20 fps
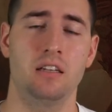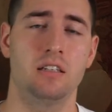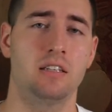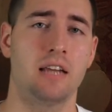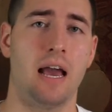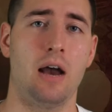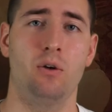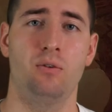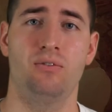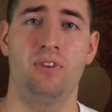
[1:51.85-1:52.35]

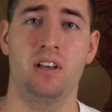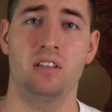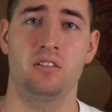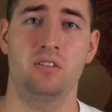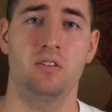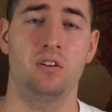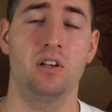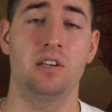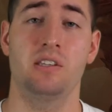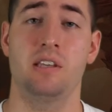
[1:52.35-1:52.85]
town
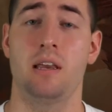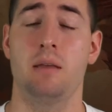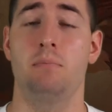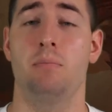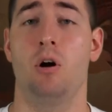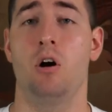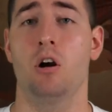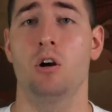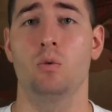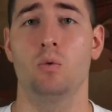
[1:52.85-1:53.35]
festival as a
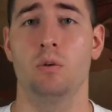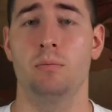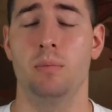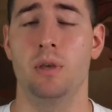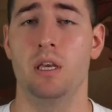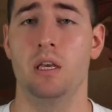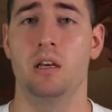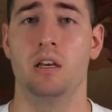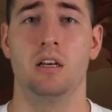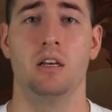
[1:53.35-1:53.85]
bard would
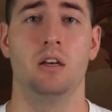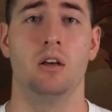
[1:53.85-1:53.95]
be.